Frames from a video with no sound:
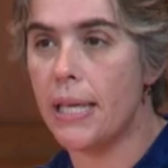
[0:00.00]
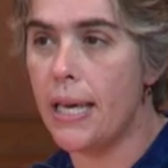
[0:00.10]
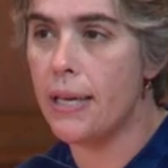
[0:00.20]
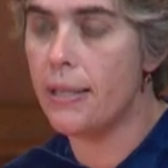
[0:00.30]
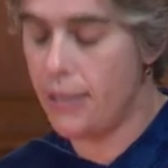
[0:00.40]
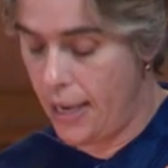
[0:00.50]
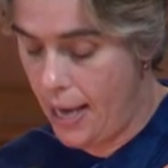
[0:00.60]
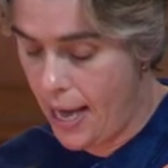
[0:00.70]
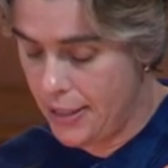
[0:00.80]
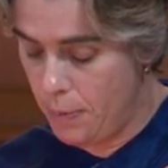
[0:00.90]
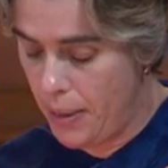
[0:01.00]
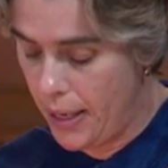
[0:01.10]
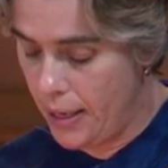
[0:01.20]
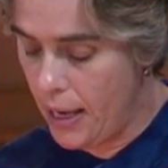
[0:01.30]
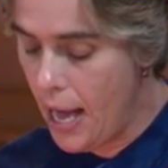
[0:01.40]
is and has
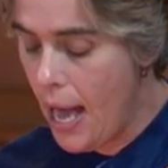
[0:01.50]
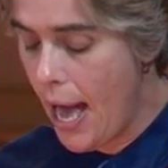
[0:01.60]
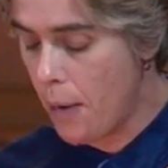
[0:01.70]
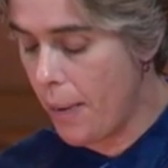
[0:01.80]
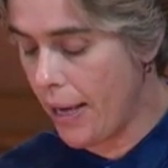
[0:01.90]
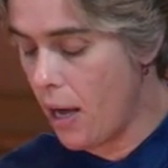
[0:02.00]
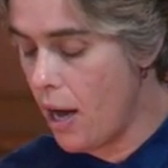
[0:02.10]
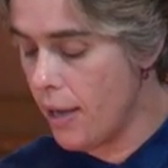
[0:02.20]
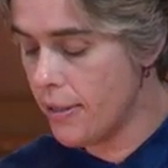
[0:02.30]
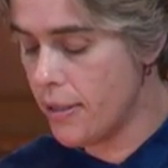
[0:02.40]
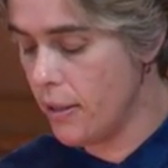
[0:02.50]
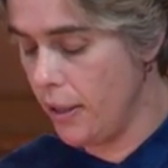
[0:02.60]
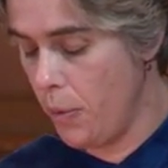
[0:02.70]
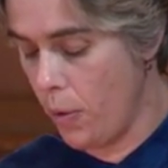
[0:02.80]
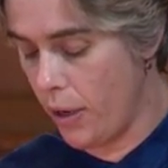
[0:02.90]
been, and by
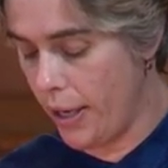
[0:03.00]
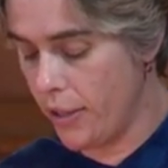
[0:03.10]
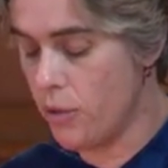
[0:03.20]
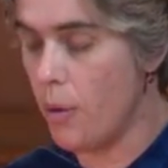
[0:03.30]
constantly working to